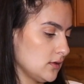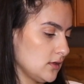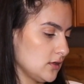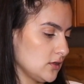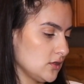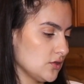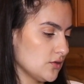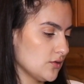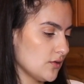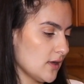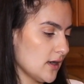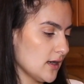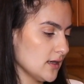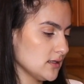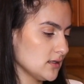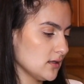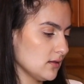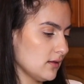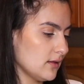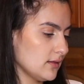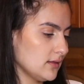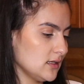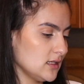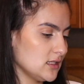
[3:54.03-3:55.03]
try to
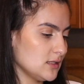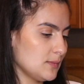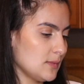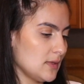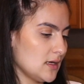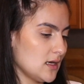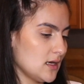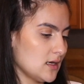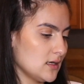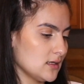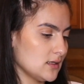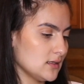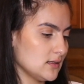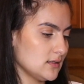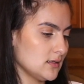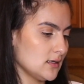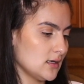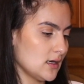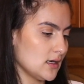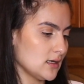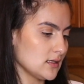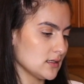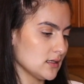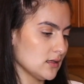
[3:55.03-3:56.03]
let these bananas
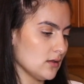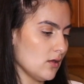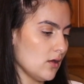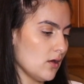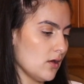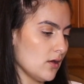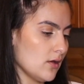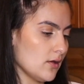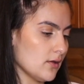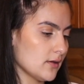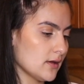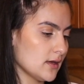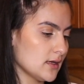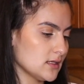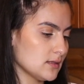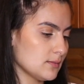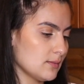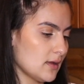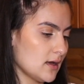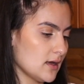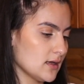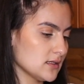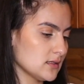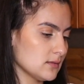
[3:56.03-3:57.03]
sit as long as
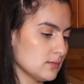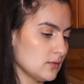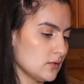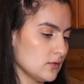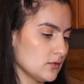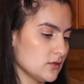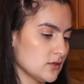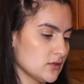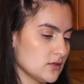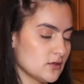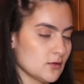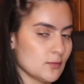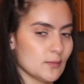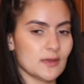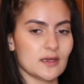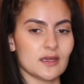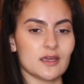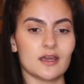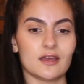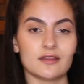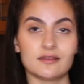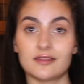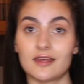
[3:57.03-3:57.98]
possible just so we can get